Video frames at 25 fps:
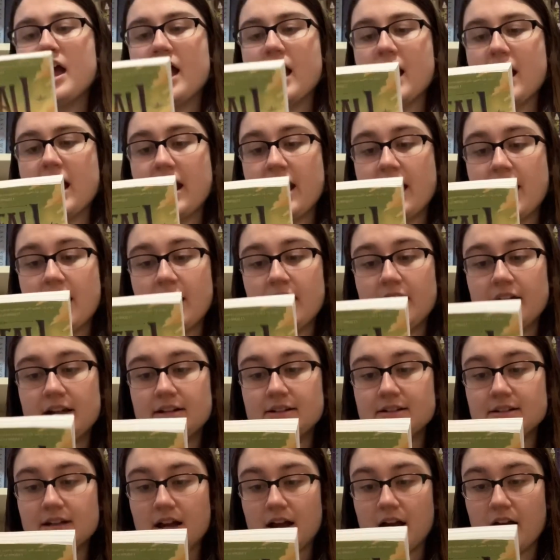
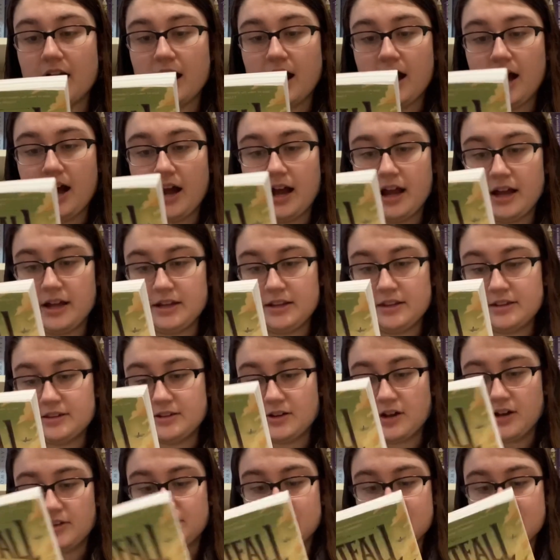And I
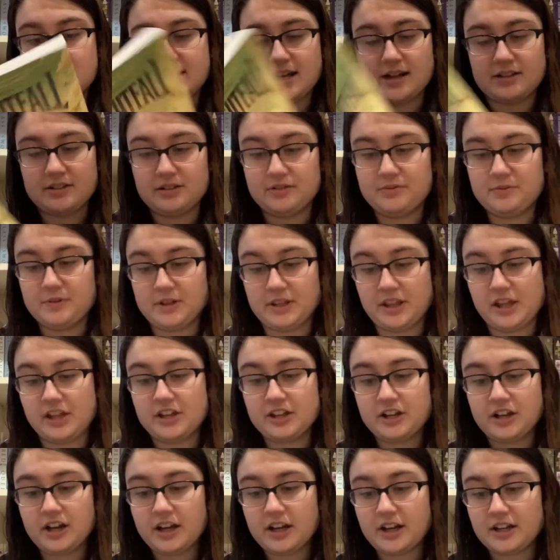thought this sounded really
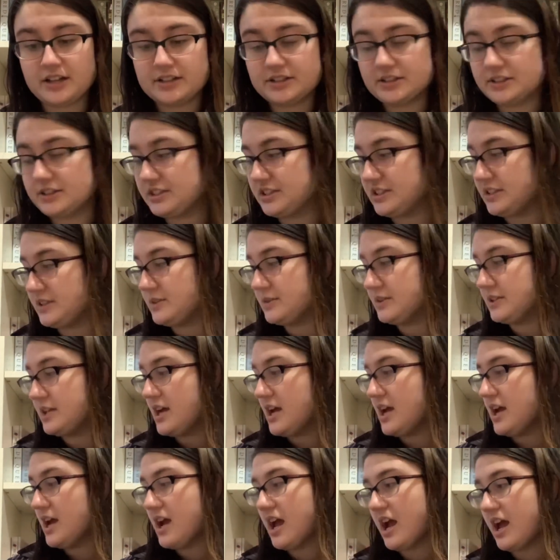good and cute.
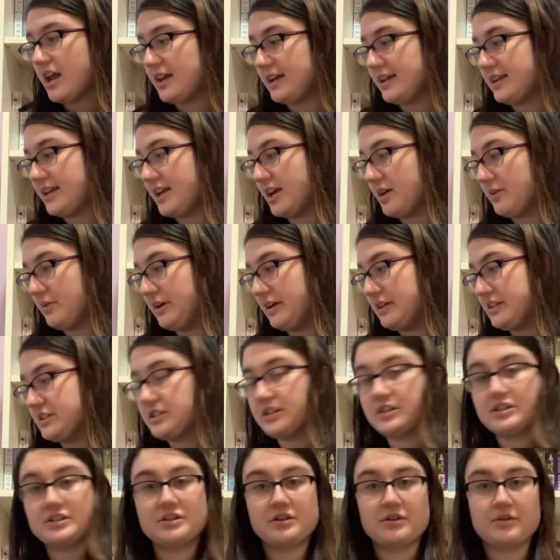And I can't wait
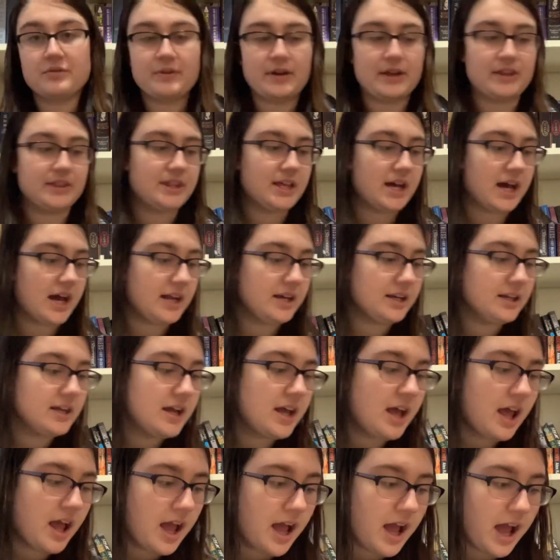to read that.
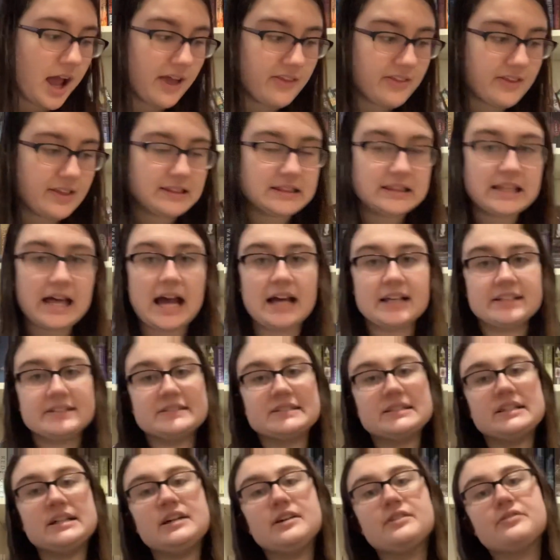And then
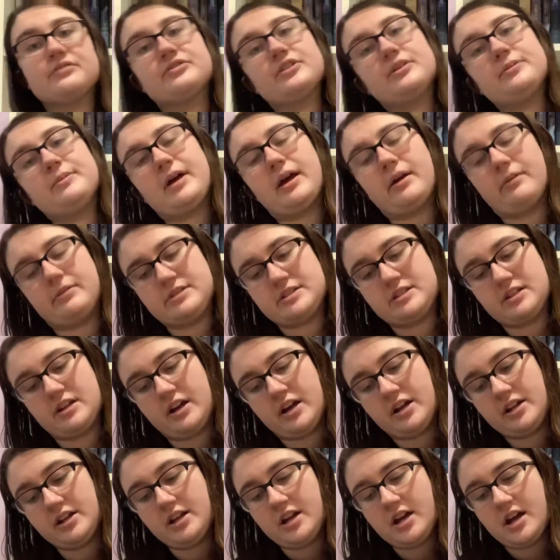lastly, from
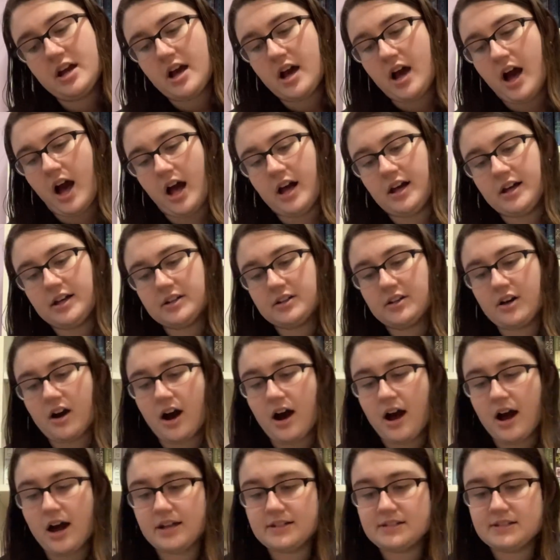Amazon, I
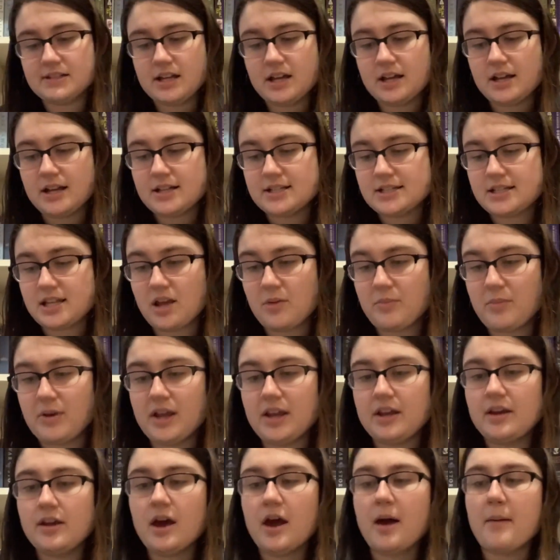got
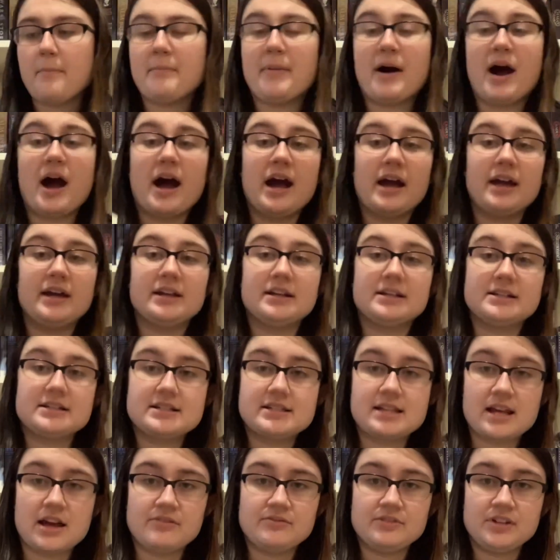Timid by
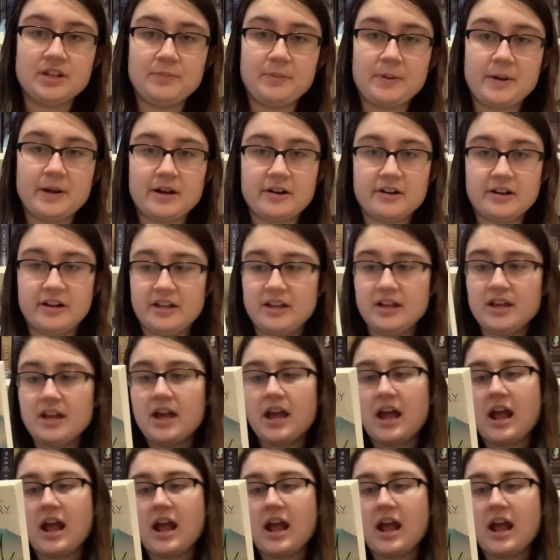Devney Perry.